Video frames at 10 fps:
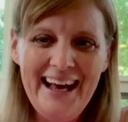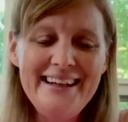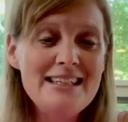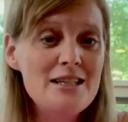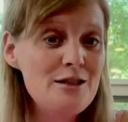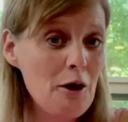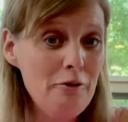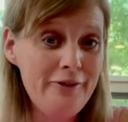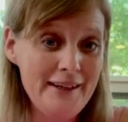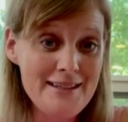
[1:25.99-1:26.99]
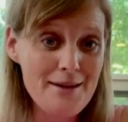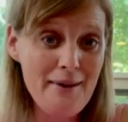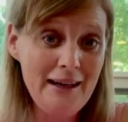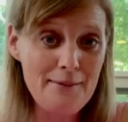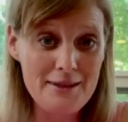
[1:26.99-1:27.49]
And it's so fun to
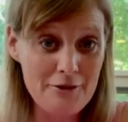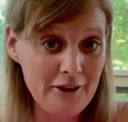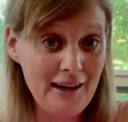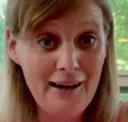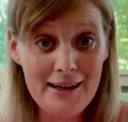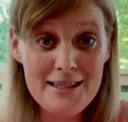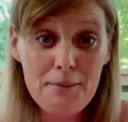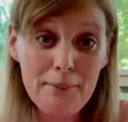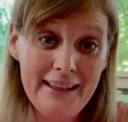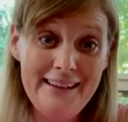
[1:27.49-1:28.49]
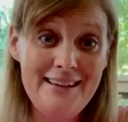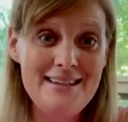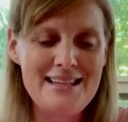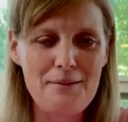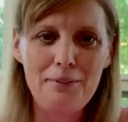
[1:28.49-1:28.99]
make up different kinds of
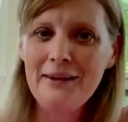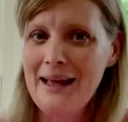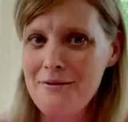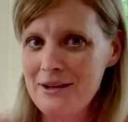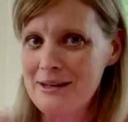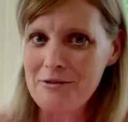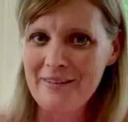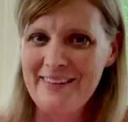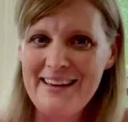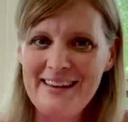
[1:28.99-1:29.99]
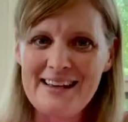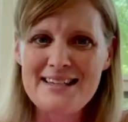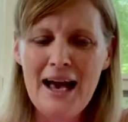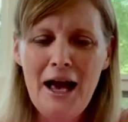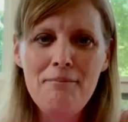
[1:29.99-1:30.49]
blends and play with different
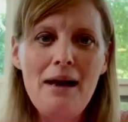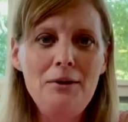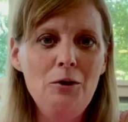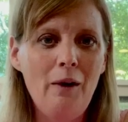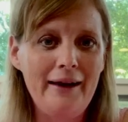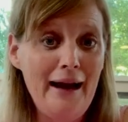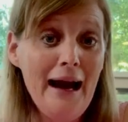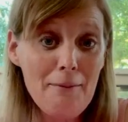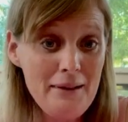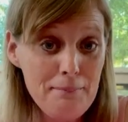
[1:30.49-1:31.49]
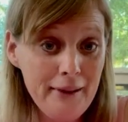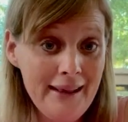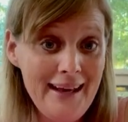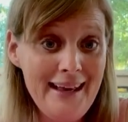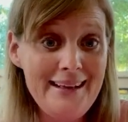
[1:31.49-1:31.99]
things. Maybe you want a happy
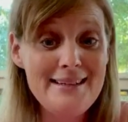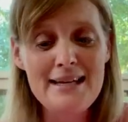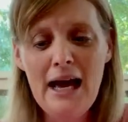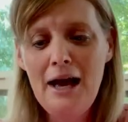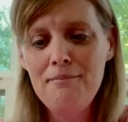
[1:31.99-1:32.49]
blend.